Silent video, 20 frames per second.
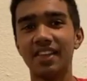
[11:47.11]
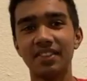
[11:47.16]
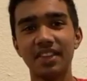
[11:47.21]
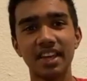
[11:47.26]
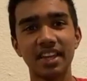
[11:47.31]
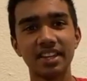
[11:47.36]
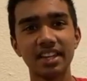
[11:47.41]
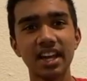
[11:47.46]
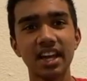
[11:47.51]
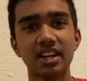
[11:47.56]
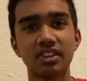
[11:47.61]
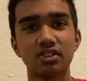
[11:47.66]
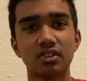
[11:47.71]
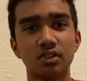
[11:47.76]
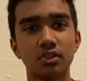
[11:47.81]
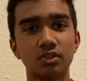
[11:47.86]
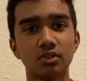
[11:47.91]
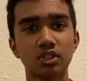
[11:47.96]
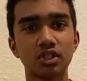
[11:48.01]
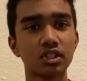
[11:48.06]
then, yeah,
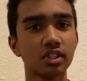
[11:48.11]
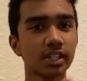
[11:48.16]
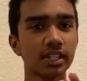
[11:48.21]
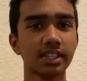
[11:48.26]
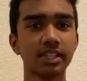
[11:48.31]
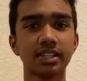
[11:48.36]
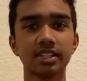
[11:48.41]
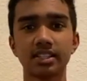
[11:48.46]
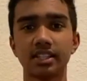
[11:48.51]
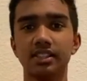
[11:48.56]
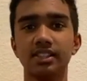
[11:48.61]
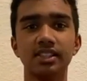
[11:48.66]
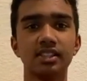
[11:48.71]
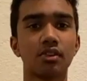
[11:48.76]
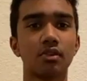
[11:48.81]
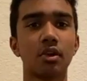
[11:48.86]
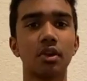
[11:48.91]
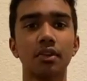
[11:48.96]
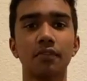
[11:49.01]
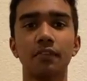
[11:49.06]
so just look at this, and these are
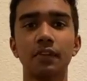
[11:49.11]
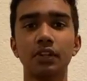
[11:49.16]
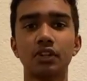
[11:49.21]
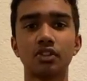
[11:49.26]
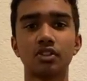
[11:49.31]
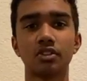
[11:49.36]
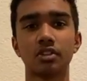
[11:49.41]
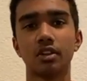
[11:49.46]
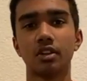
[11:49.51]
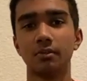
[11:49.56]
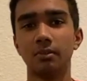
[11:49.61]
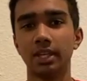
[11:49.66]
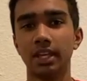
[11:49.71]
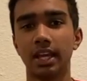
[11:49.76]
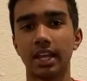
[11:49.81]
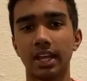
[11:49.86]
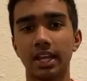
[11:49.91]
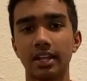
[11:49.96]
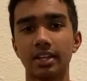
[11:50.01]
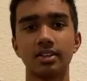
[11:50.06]
all the features you're going to be
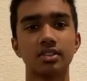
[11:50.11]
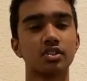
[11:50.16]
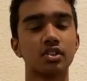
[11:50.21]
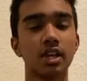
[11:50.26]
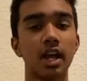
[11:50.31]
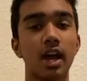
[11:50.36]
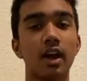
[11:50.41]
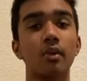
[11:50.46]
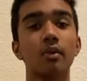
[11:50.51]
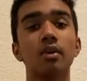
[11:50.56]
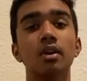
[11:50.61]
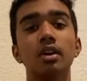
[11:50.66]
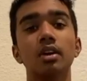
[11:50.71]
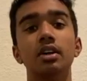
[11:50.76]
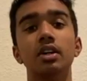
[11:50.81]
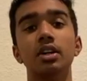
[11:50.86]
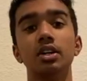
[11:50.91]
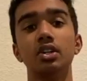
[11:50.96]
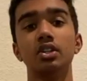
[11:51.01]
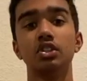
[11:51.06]
getting. So now,
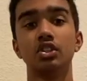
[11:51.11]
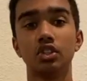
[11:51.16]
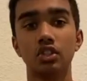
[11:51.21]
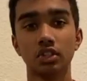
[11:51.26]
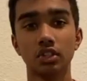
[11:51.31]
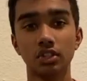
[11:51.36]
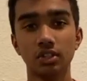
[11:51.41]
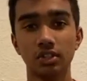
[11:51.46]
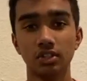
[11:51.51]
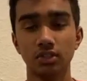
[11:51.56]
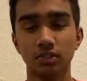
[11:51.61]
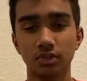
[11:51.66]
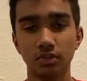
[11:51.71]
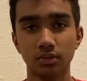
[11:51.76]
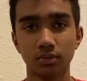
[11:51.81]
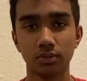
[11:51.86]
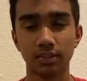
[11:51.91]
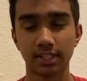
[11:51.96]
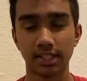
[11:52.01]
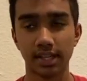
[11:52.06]
should
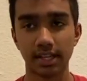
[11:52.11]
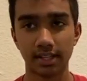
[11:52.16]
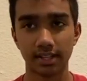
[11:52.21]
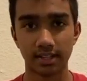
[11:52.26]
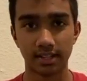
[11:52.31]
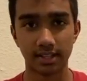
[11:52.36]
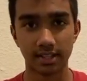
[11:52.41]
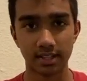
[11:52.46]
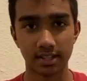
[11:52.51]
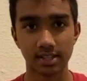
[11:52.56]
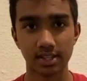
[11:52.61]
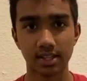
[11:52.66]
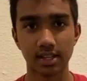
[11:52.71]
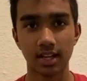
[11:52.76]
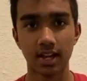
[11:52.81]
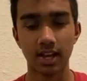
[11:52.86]
you get this?